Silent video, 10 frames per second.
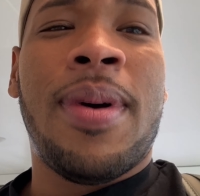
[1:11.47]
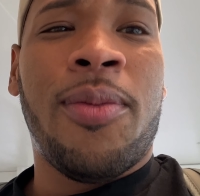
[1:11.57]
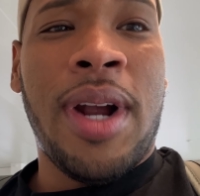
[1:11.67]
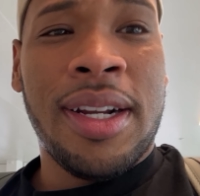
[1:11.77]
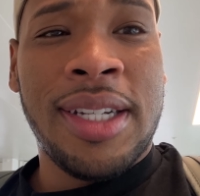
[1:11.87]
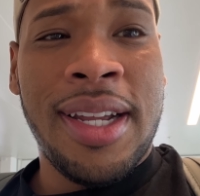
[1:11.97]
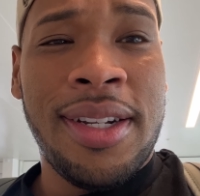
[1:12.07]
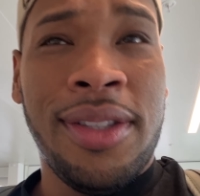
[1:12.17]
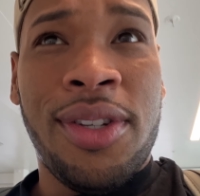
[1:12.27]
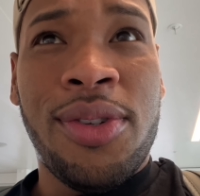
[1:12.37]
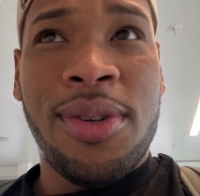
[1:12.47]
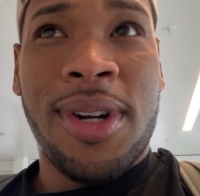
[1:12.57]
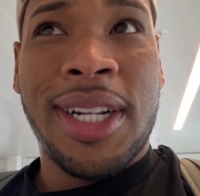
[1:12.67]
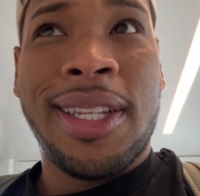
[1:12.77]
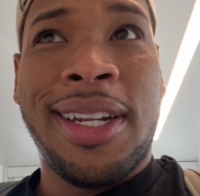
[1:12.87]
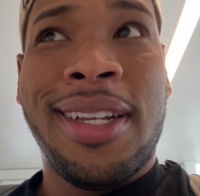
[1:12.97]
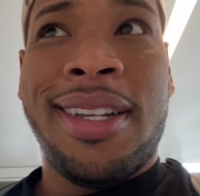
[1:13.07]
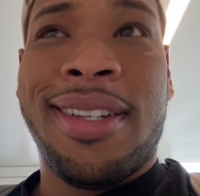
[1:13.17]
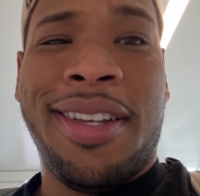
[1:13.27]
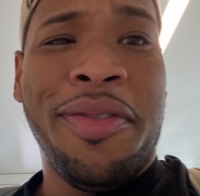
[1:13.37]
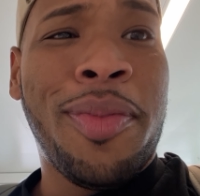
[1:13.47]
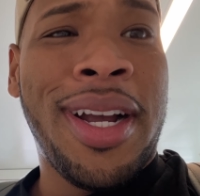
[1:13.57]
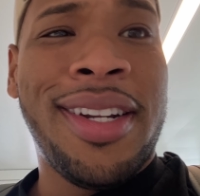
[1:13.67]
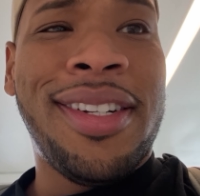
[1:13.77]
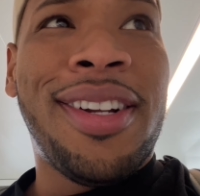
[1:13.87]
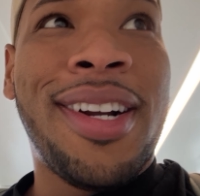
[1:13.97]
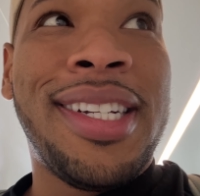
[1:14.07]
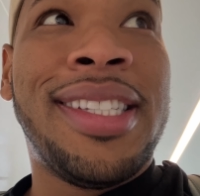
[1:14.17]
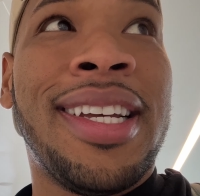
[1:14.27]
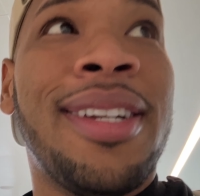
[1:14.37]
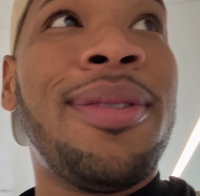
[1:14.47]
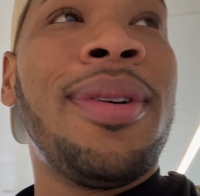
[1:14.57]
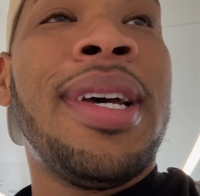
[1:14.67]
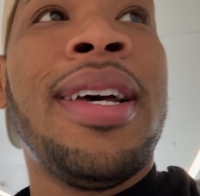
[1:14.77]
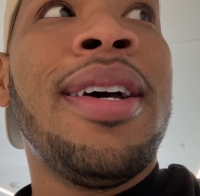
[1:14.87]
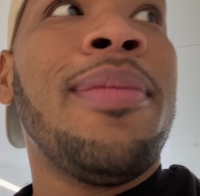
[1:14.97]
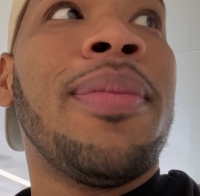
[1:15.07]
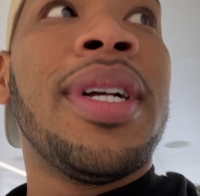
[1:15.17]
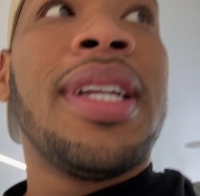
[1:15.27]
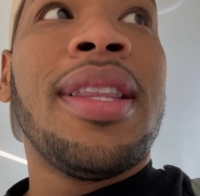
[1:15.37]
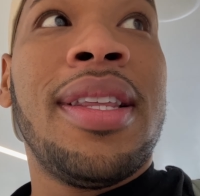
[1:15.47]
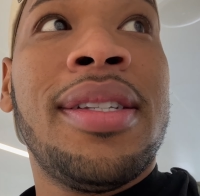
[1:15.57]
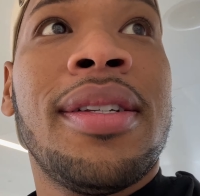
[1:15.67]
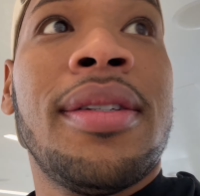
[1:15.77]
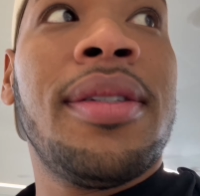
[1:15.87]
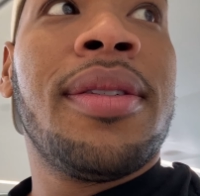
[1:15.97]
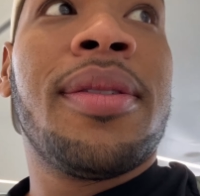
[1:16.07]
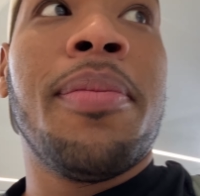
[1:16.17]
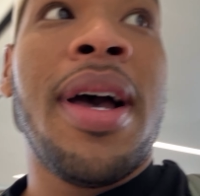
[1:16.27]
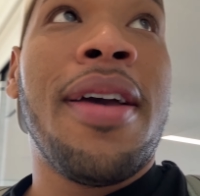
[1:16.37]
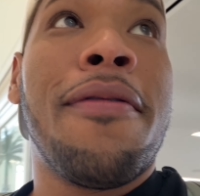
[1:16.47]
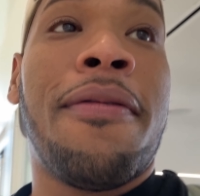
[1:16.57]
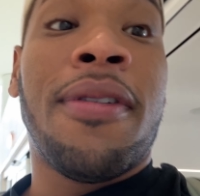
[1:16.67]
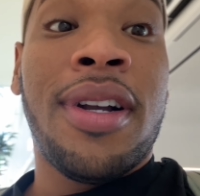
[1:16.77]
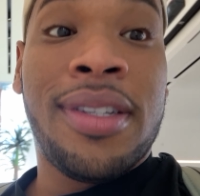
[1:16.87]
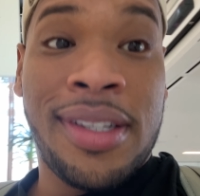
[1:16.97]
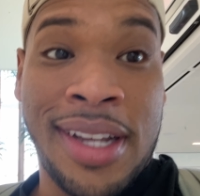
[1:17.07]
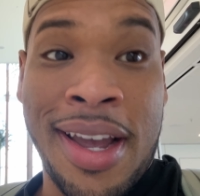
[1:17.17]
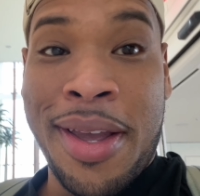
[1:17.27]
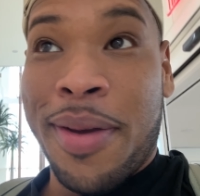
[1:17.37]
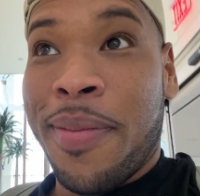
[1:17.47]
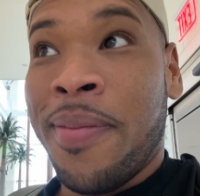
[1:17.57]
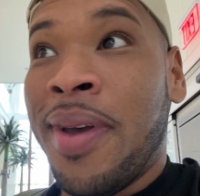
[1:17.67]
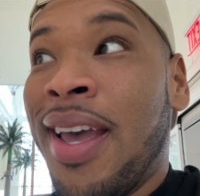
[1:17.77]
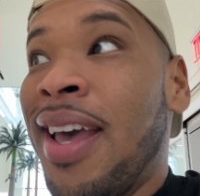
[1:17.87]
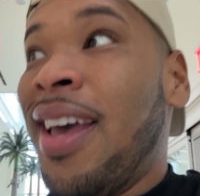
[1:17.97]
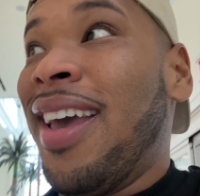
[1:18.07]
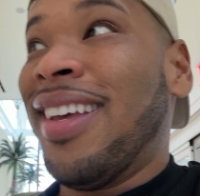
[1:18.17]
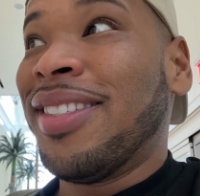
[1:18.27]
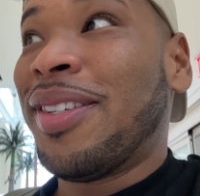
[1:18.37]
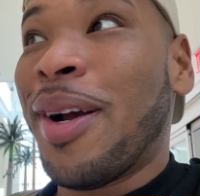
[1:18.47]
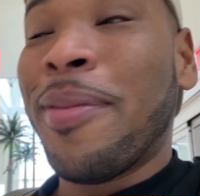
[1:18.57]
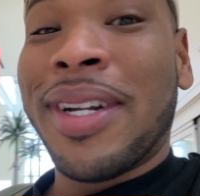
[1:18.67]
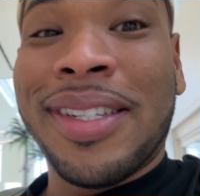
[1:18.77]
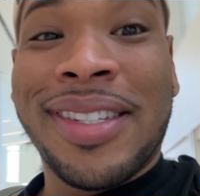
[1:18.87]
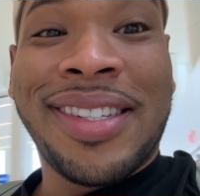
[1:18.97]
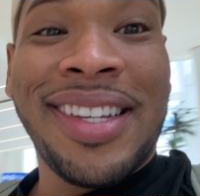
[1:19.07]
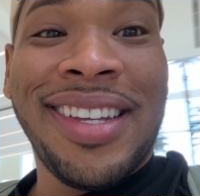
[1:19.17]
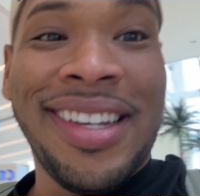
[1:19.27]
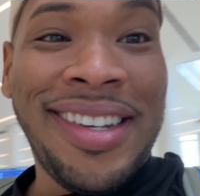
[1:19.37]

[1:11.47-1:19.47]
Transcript: We're actually heading to New York today, if Brian didn't already tell you, but this is my first time in Terminal C,